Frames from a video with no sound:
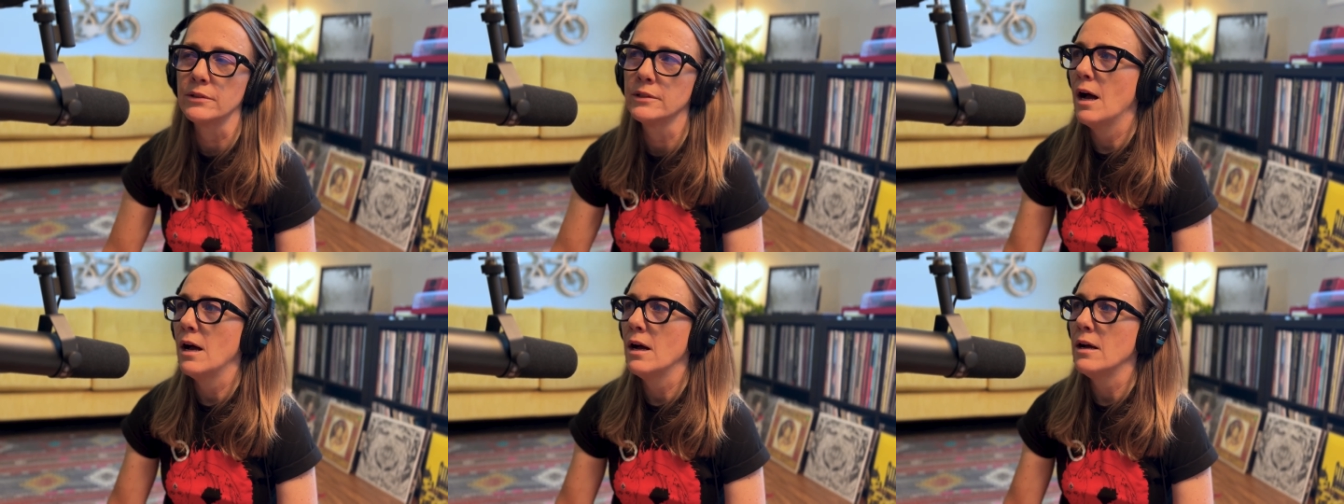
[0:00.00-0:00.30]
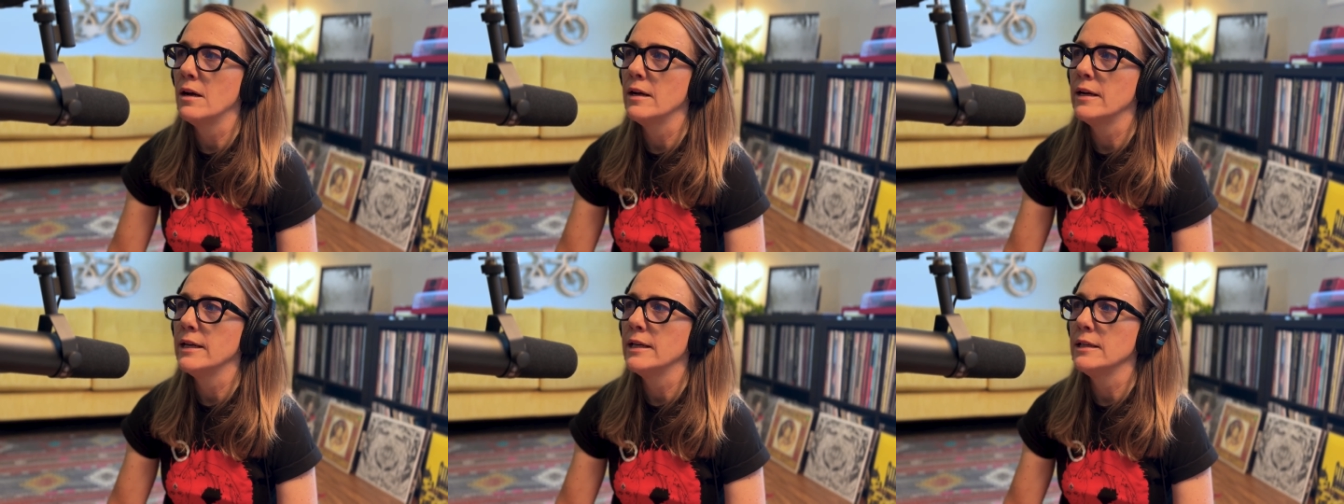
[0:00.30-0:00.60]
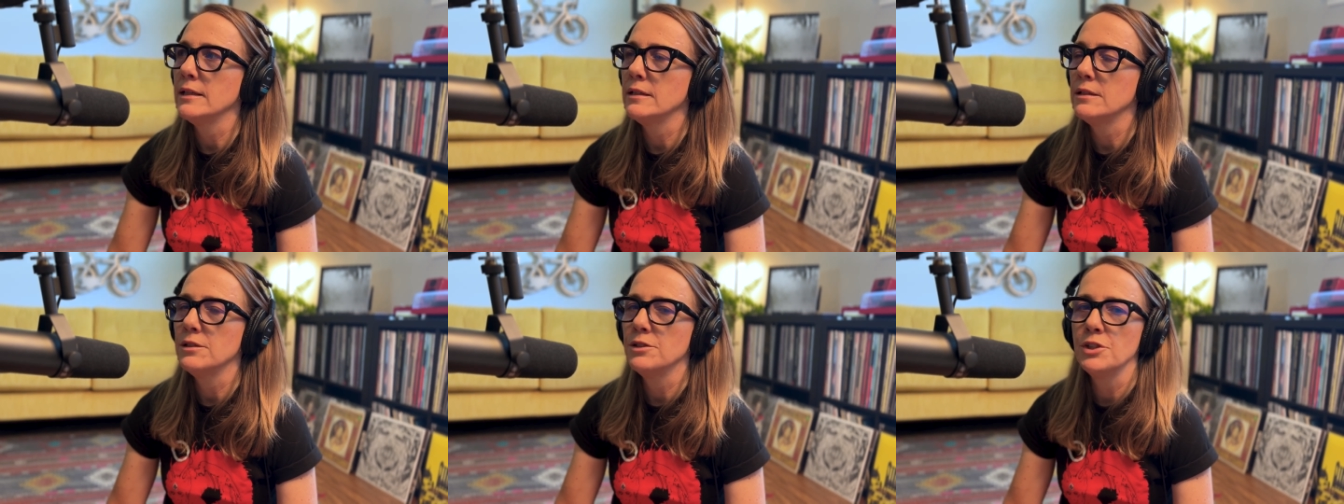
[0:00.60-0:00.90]

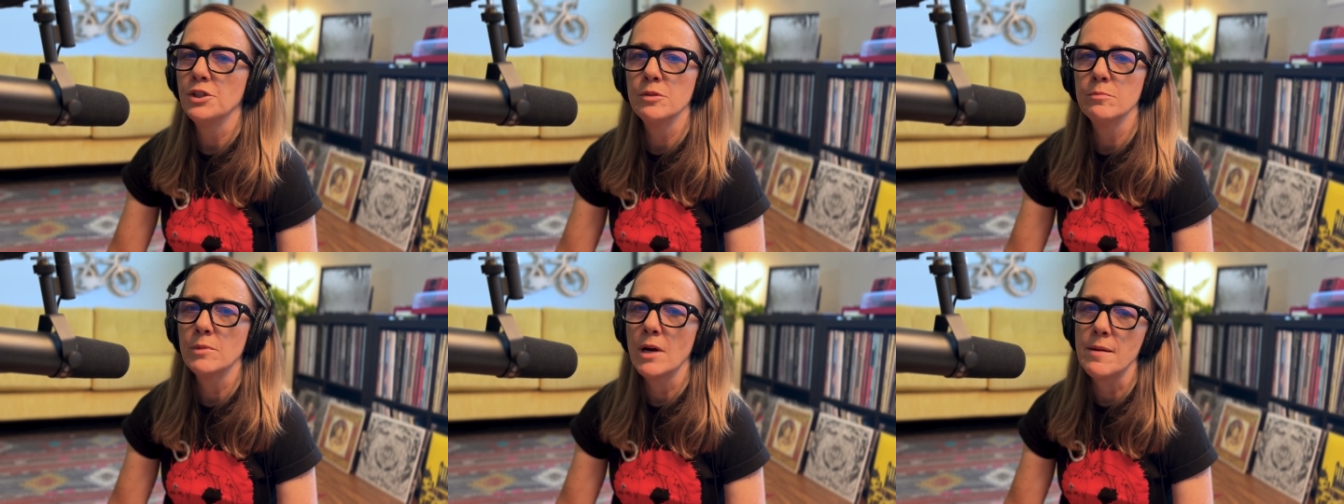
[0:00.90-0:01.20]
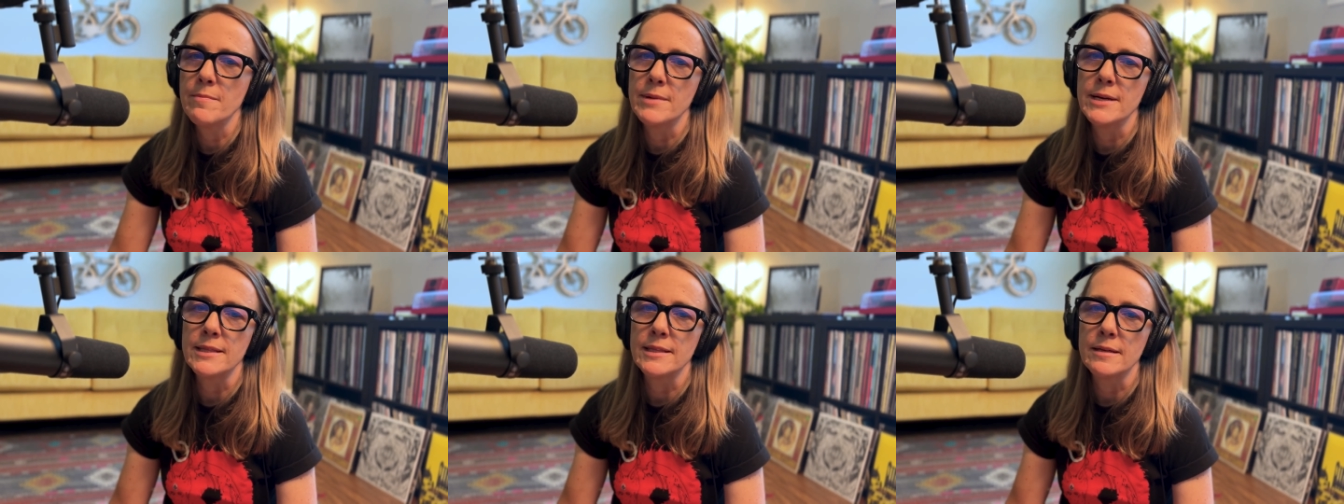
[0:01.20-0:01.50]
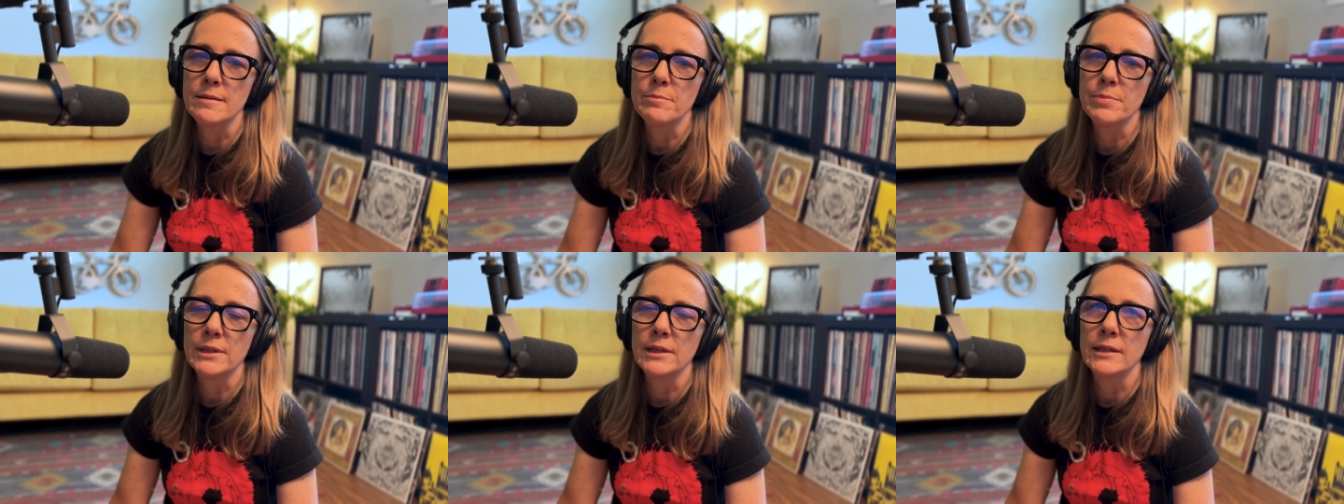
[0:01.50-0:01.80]
I knew my
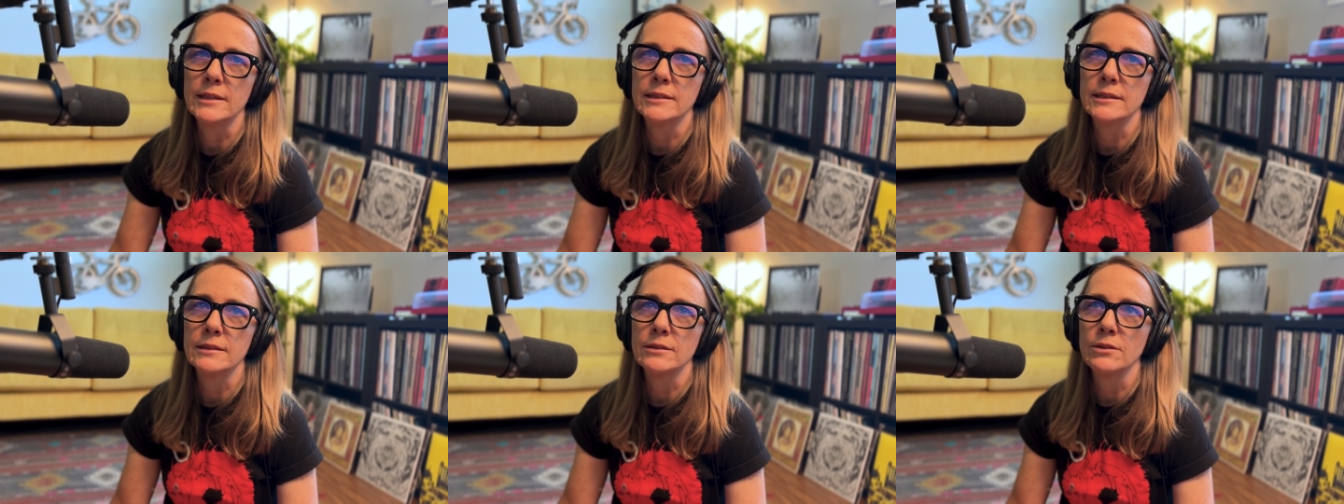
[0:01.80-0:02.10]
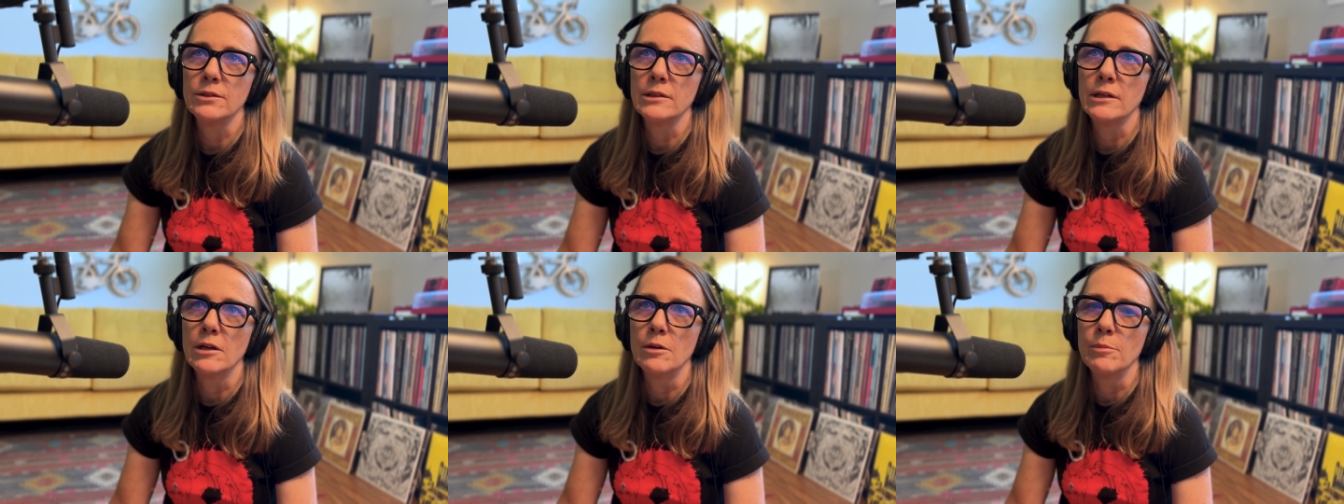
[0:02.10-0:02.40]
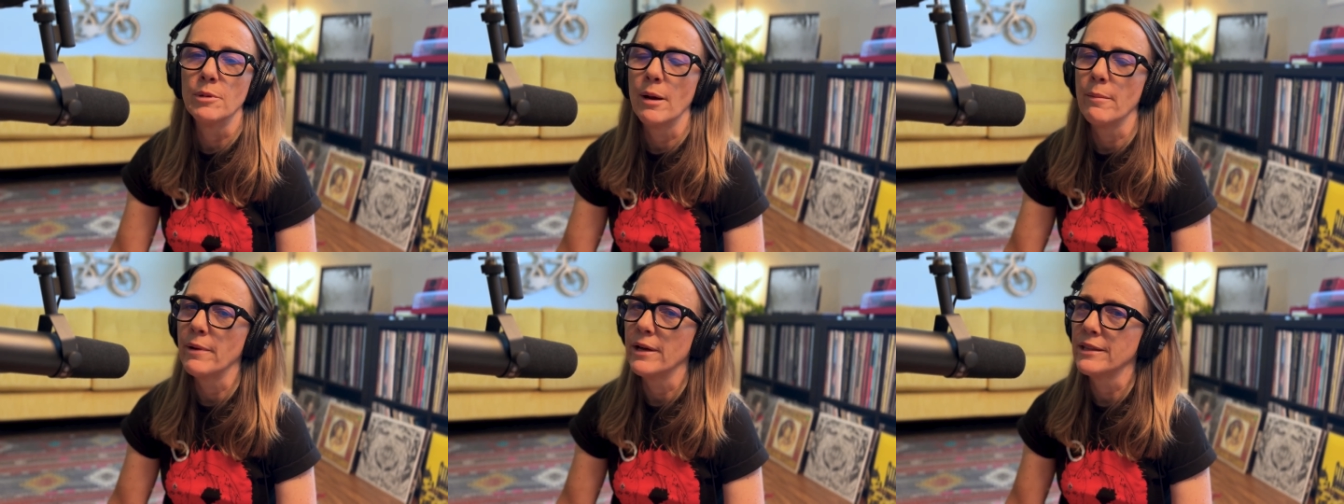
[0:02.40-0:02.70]
mother, but I did not know
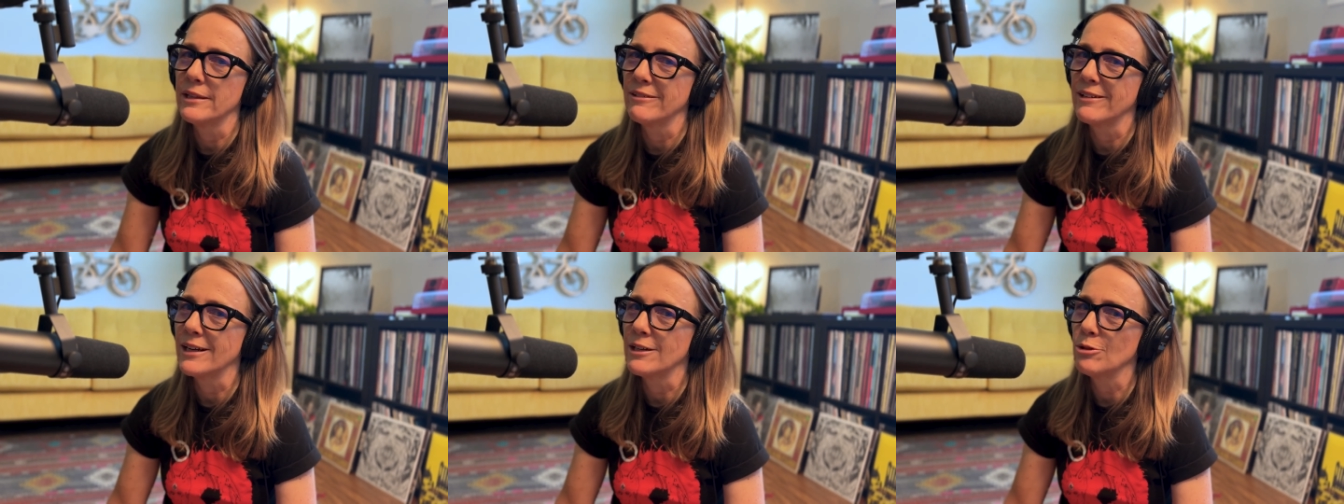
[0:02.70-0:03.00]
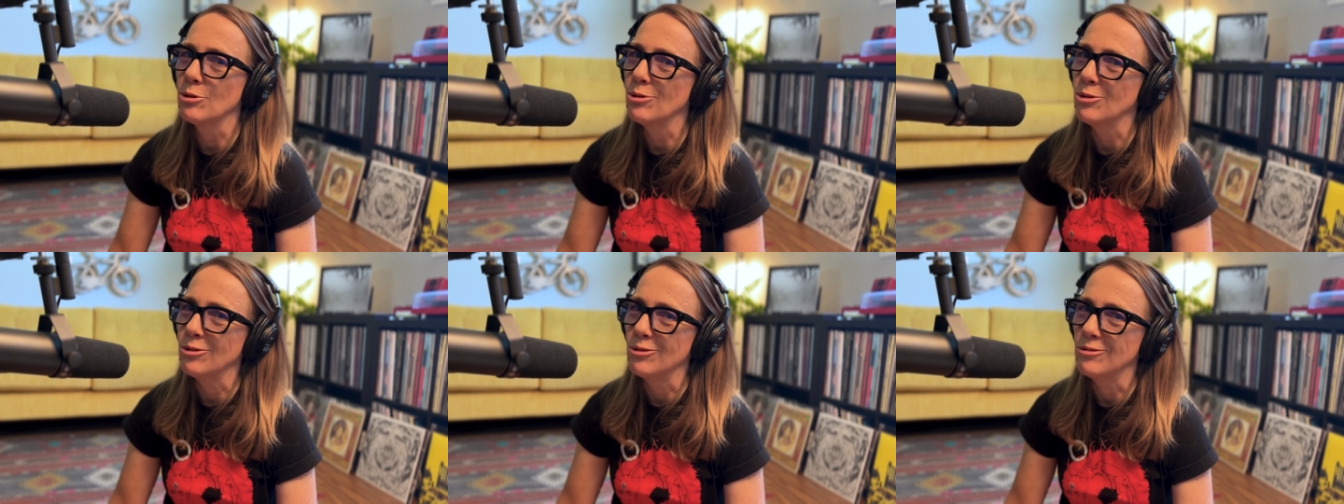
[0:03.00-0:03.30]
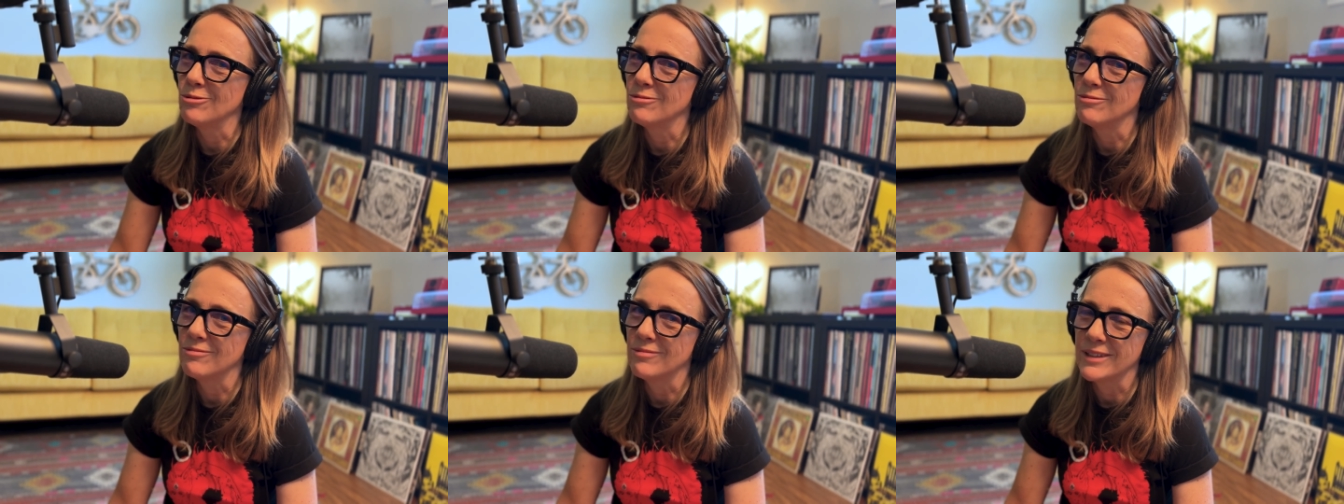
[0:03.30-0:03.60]
my mother at
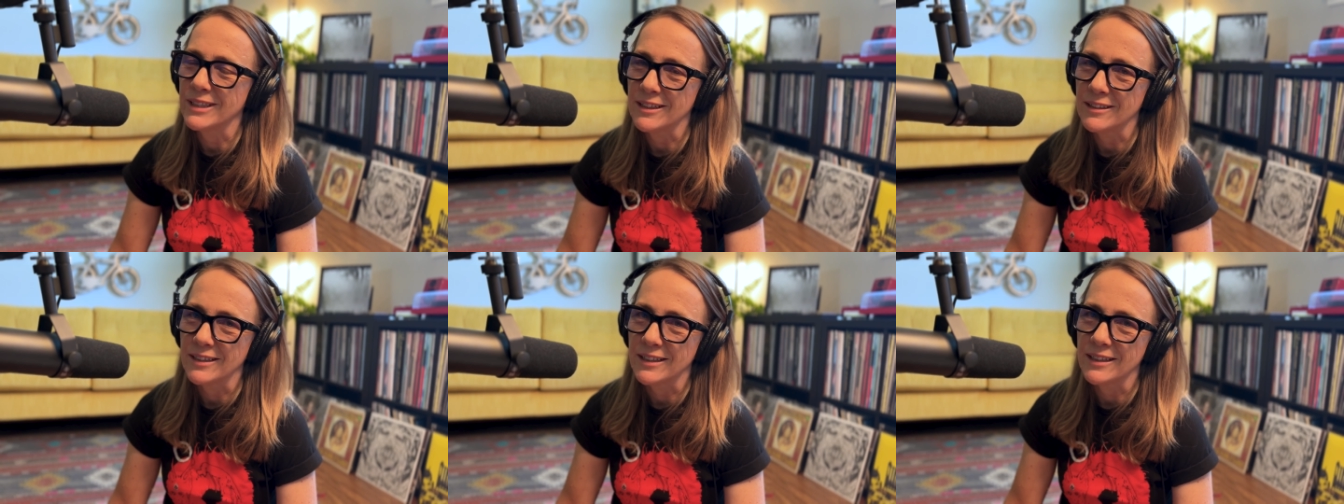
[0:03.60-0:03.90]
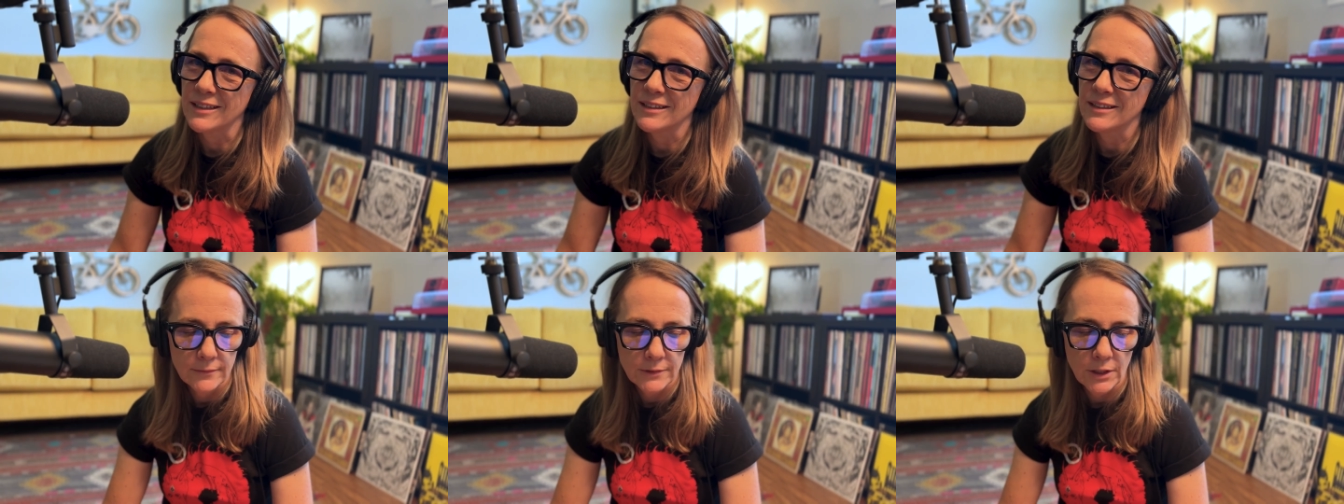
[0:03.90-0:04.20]
all, really.